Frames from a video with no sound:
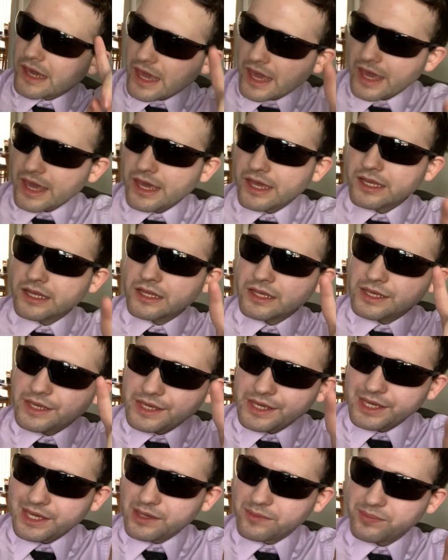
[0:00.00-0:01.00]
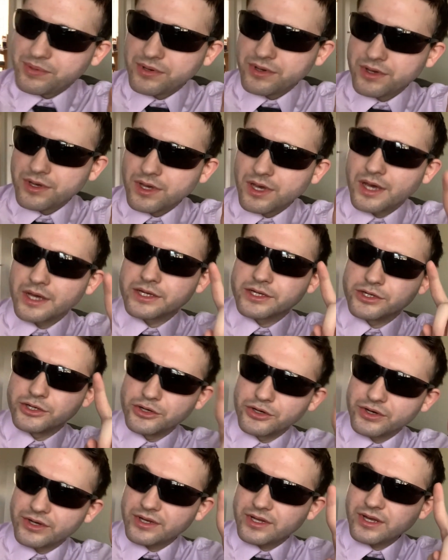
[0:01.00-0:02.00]
can't keep a
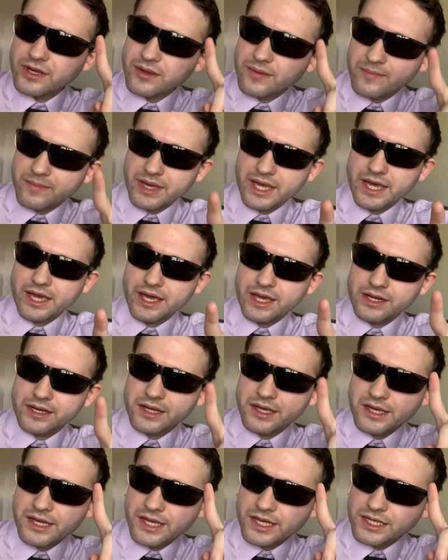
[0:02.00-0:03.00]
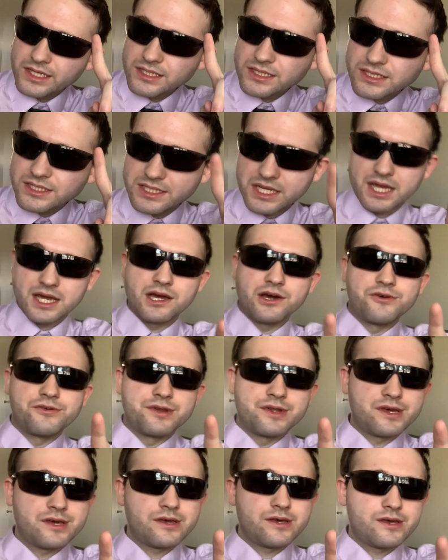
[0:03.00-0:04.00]
good man
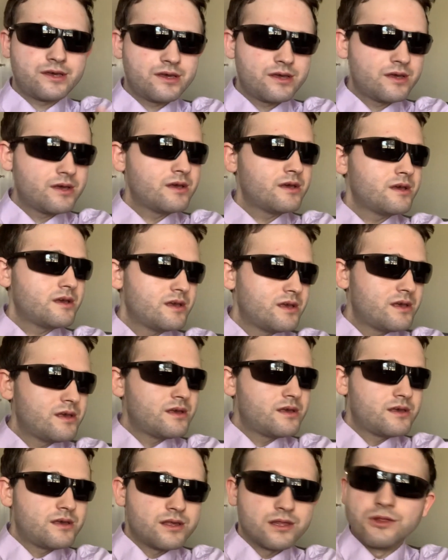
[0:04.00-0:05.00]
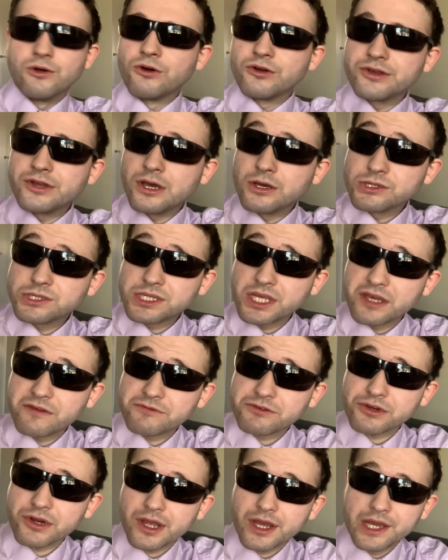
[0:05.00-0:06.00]
down. Lord knows
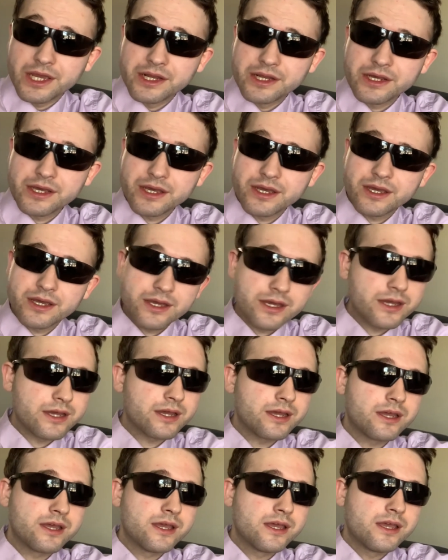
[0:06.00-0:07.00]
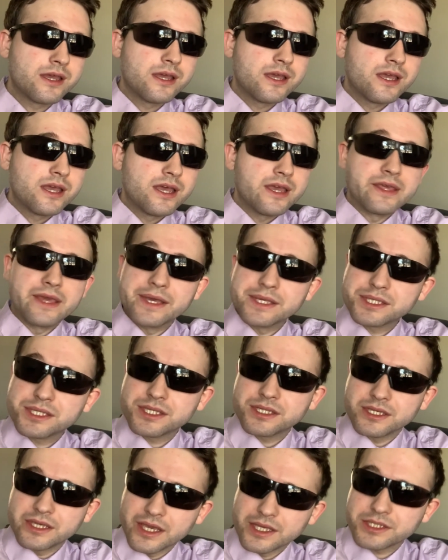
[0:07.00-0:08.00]
they've tried.
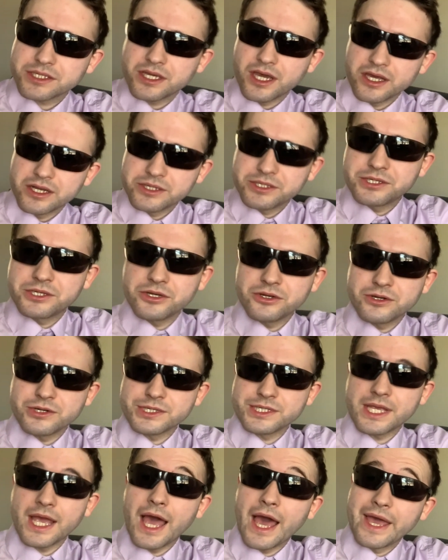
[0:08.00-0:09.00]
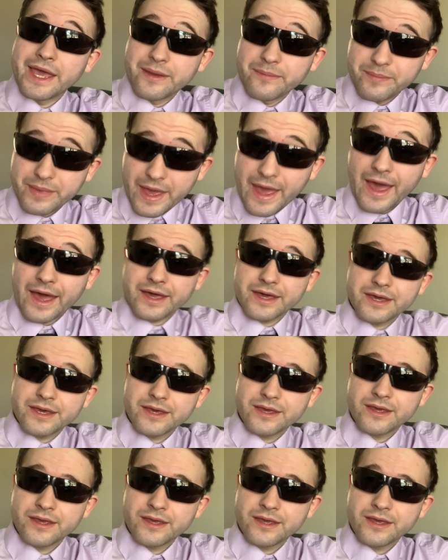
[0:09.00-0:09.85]
Yes, yes, connoisseurs, I am back.